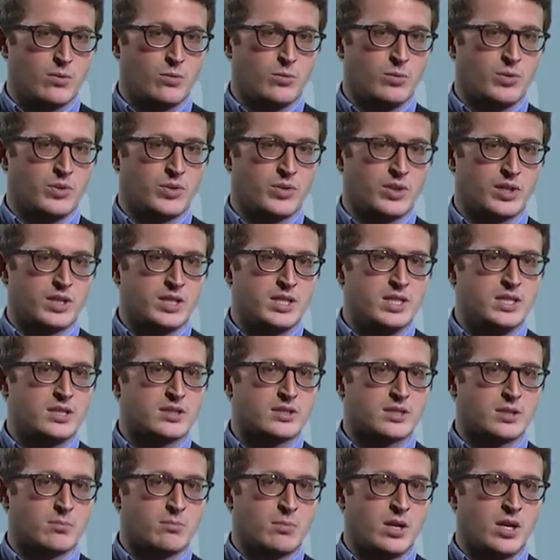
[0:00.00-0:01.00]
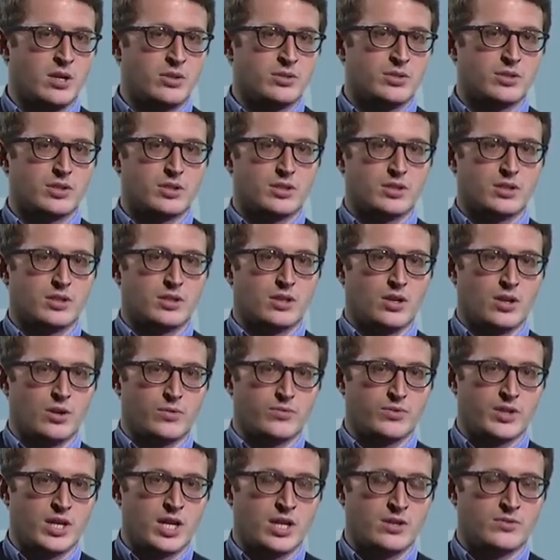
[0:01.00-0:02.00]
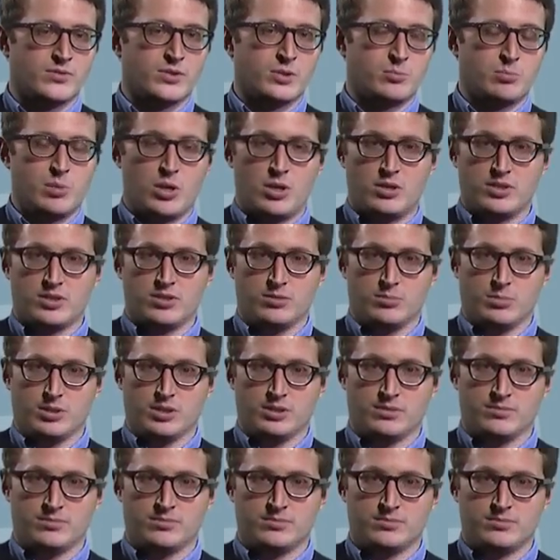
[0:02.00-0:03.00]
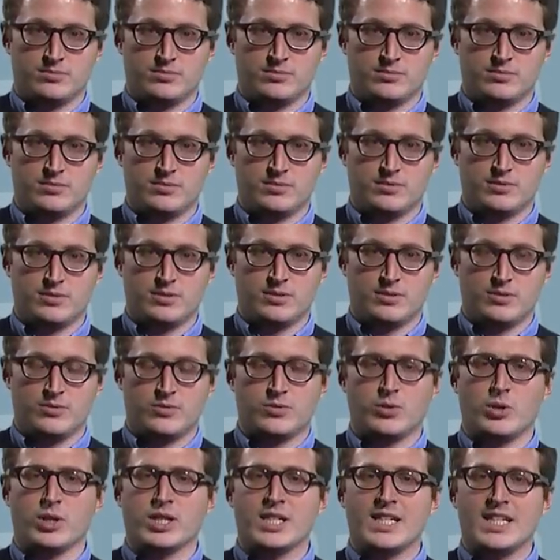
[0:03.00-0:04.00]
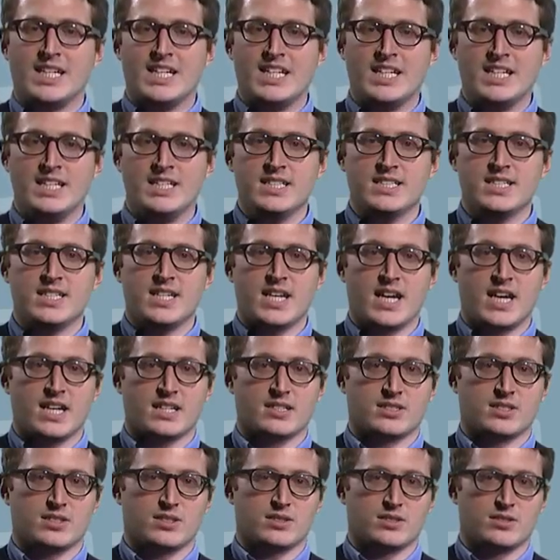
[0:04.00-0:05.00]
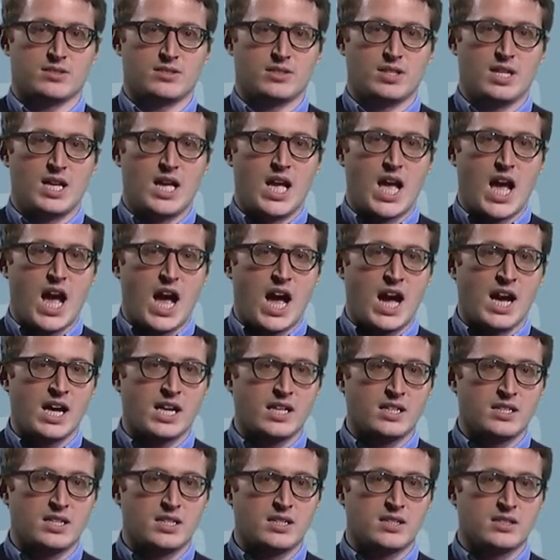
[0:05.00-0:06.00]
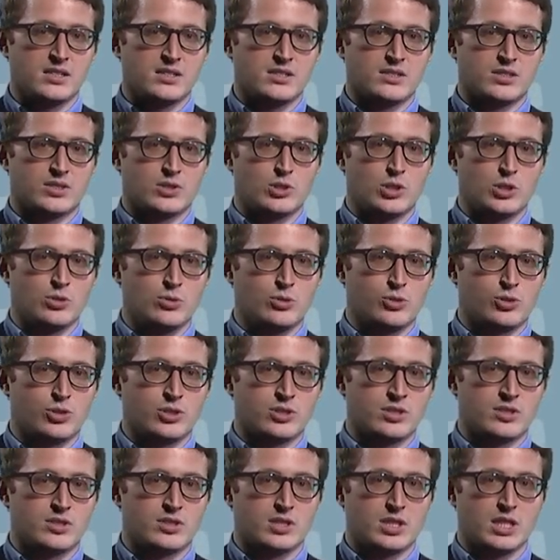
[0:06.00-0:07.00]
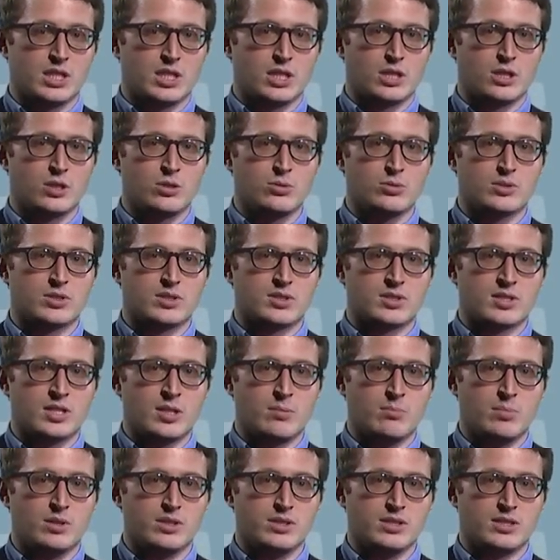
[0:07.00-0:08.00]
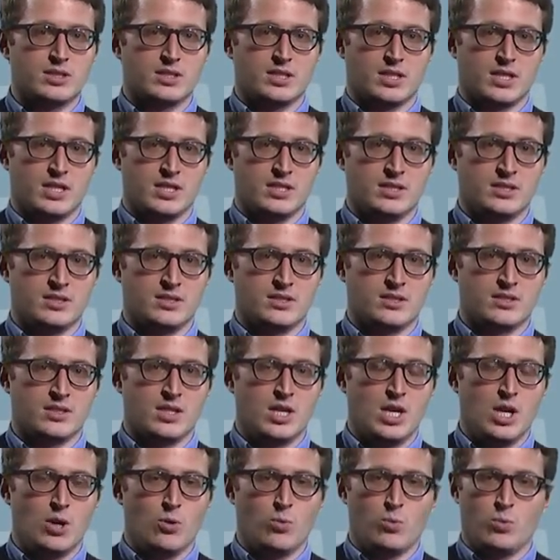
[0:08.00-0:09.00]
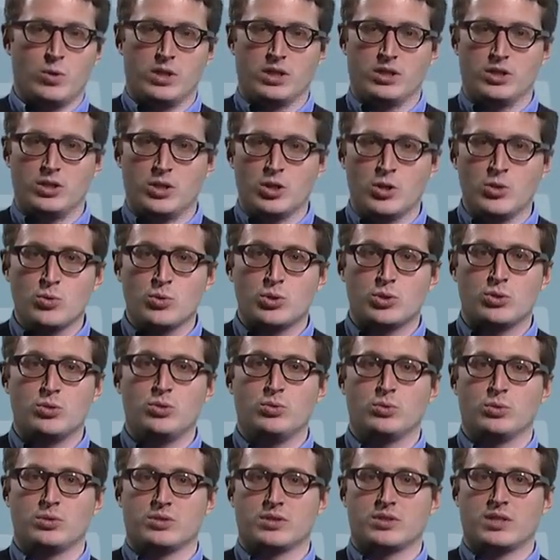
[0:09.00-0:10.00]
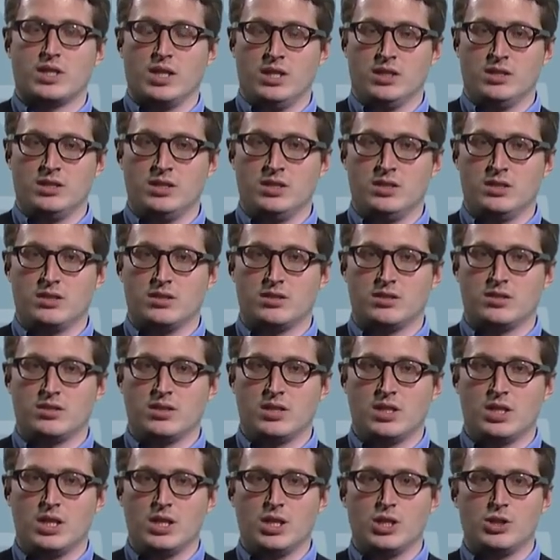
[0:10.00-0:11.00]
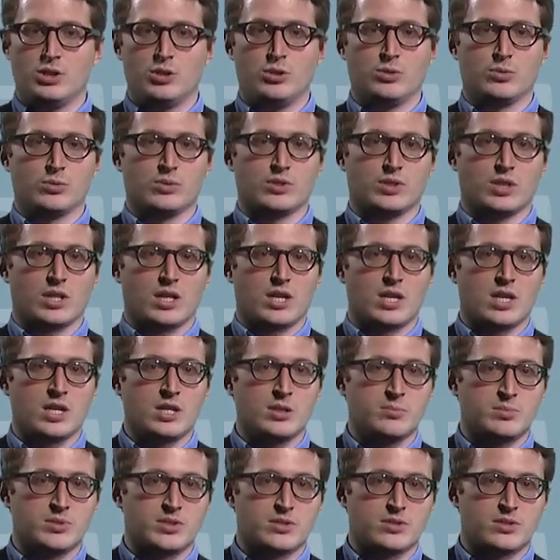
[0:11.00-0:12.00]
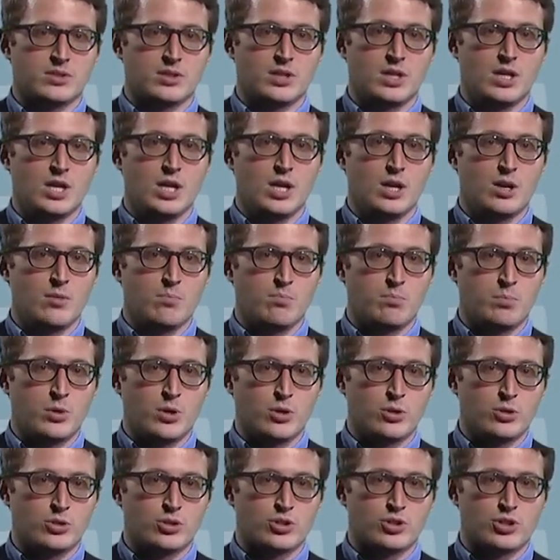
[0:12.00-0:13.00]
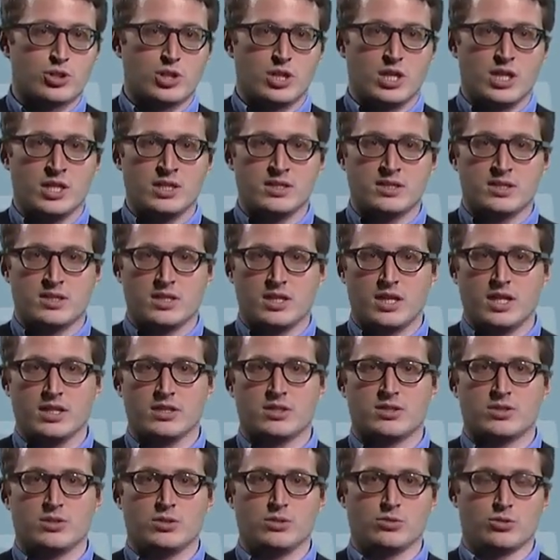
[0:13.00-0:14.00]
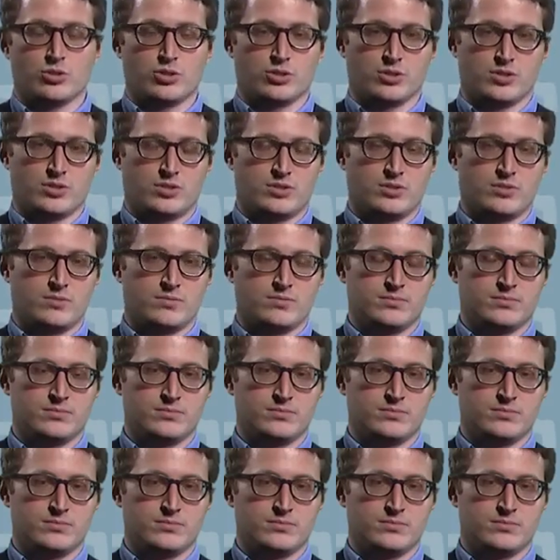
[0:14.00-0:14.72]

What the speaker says: with the least amount of effort possible. For an easy access, ideal solutions include simple designs where no tools are needed, using clips, push and slide solutions.